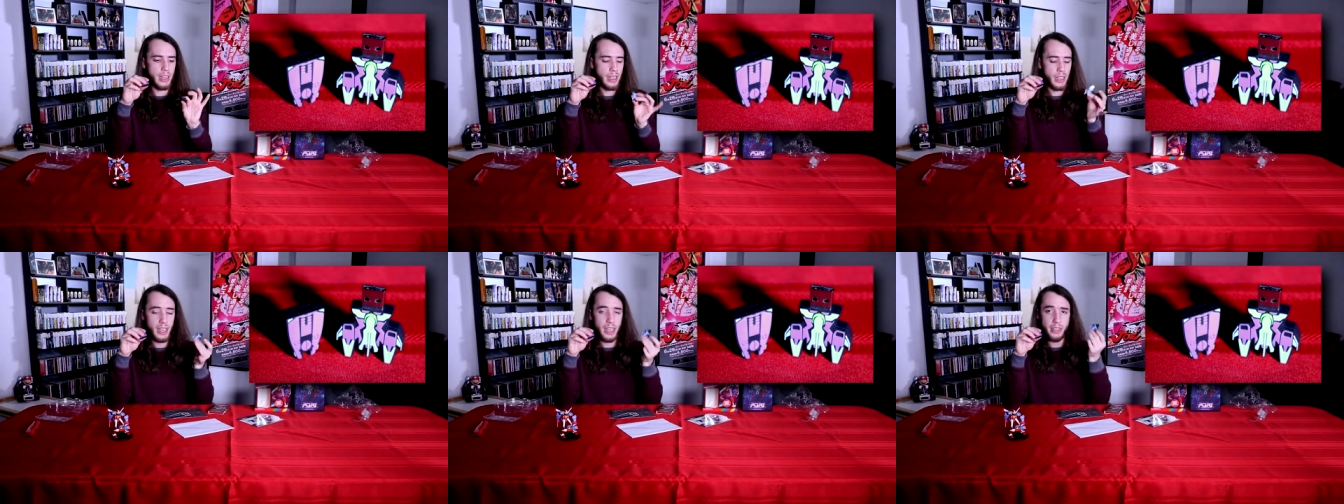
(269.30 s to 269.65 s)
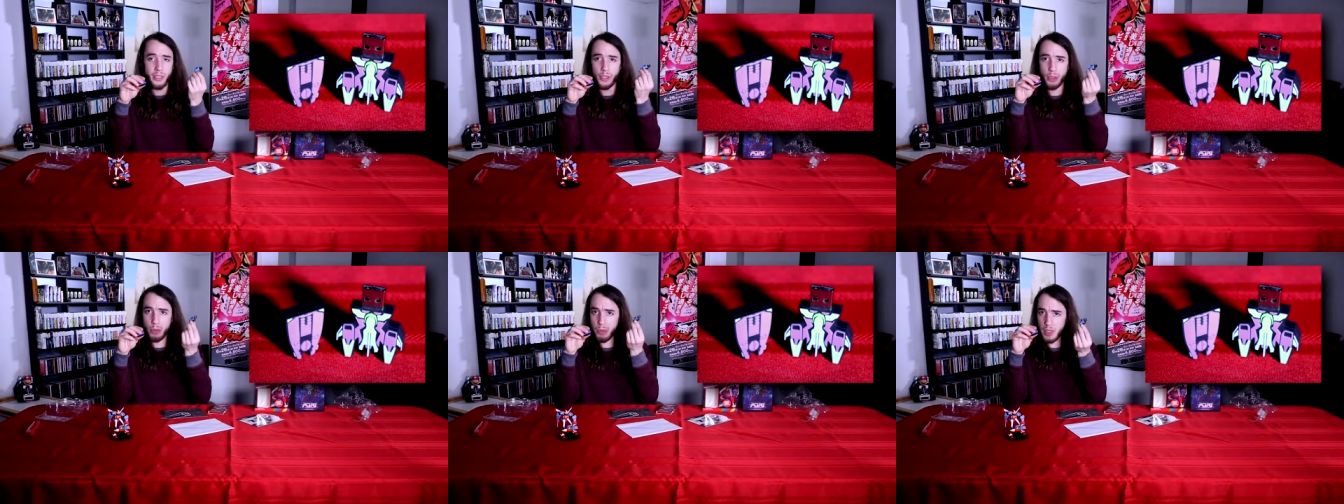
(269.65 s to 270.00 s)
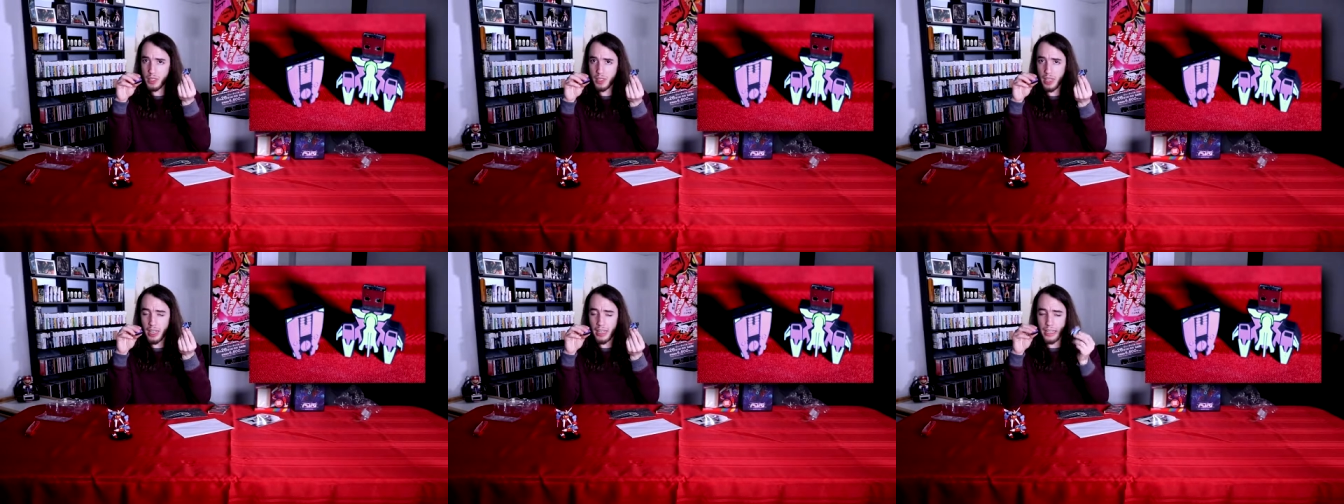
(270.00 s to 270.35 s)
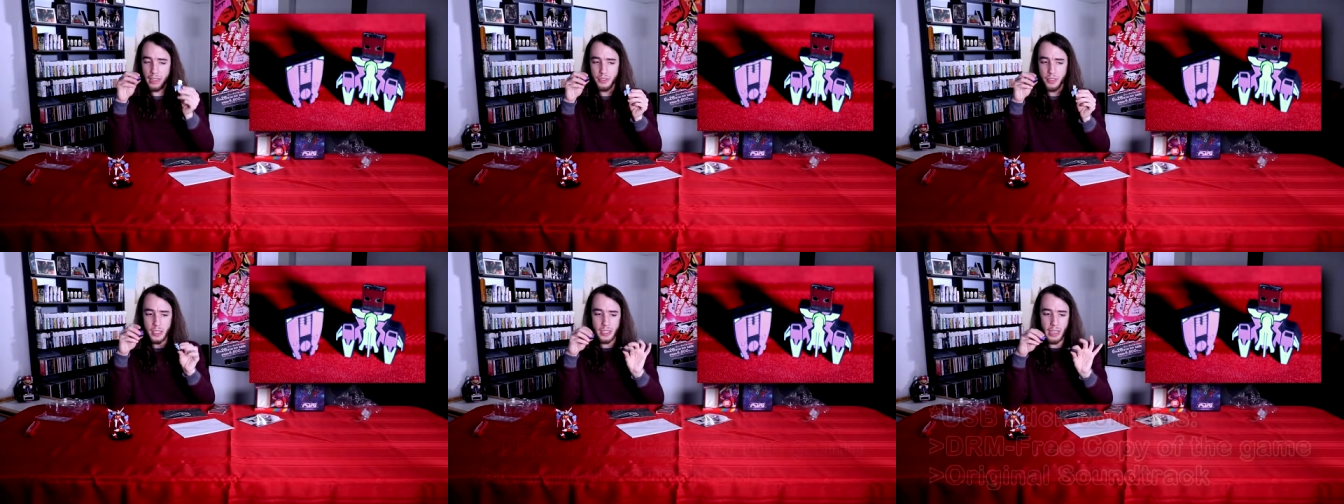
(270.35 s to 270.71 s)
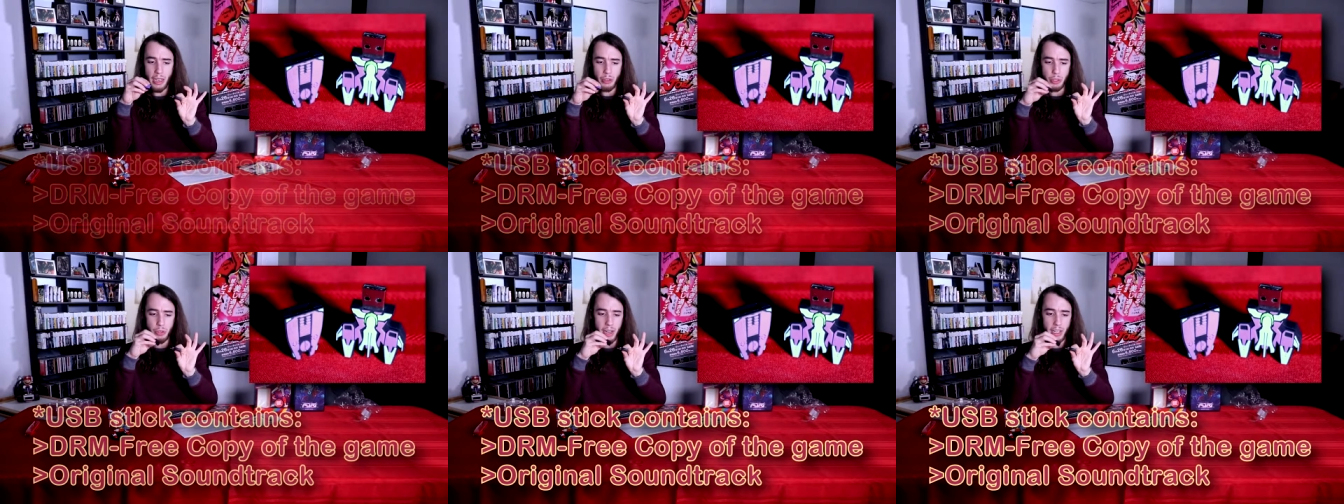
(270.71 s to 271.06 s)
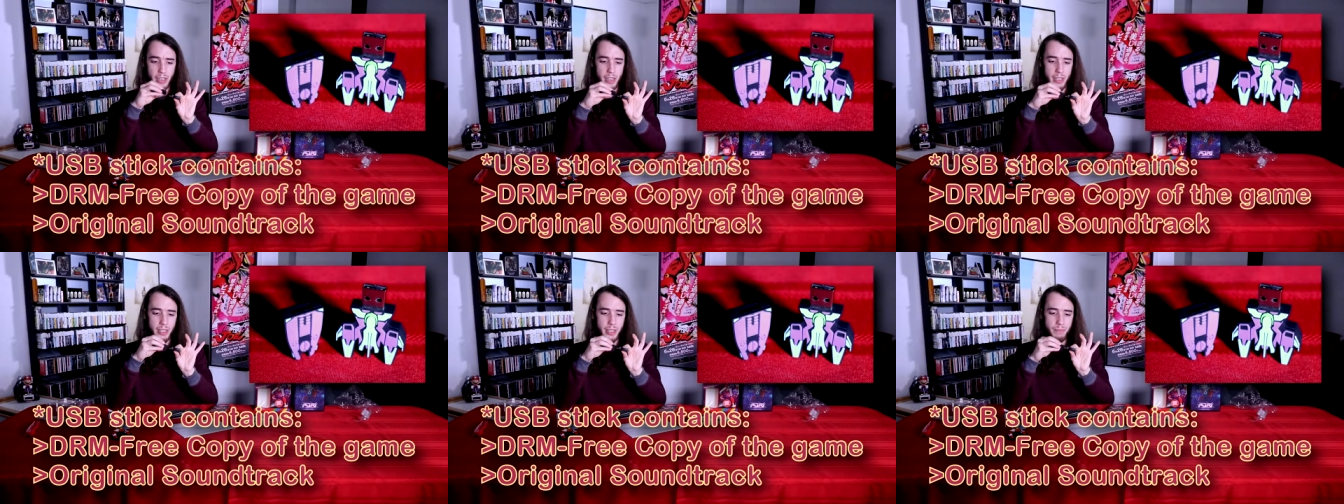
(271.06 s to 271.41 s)
I assume this guy has the
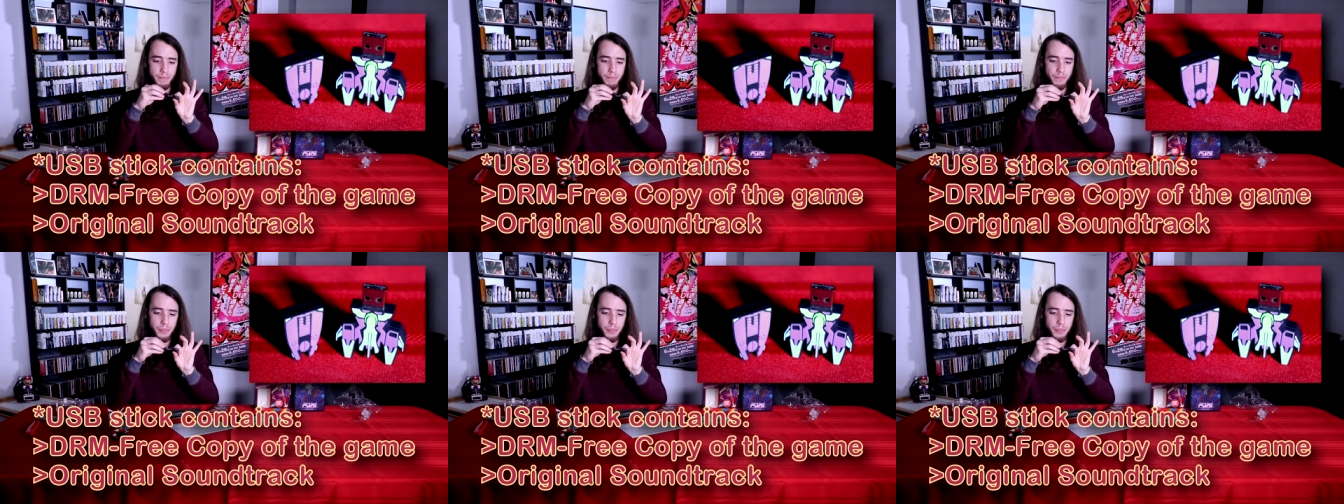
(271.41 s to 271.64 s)
soundtrack on it.